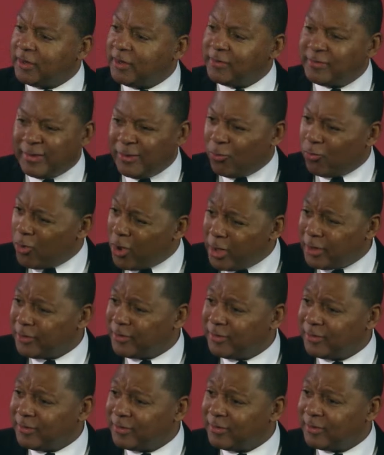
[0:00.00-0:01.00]
He said, what?
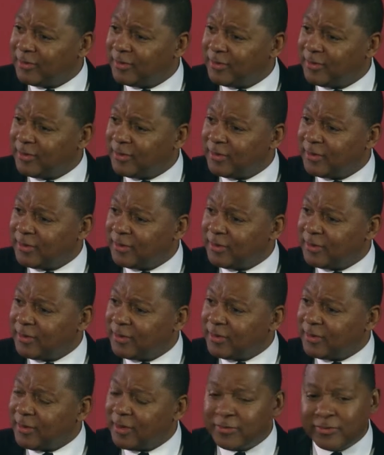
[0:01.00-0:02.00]

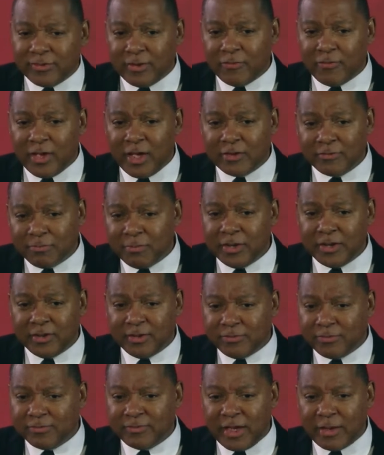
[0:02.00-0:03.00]
I said, you ever asked
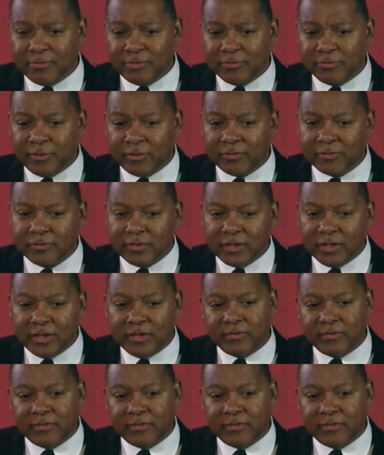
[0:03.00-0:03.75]
me Japanese breakfast?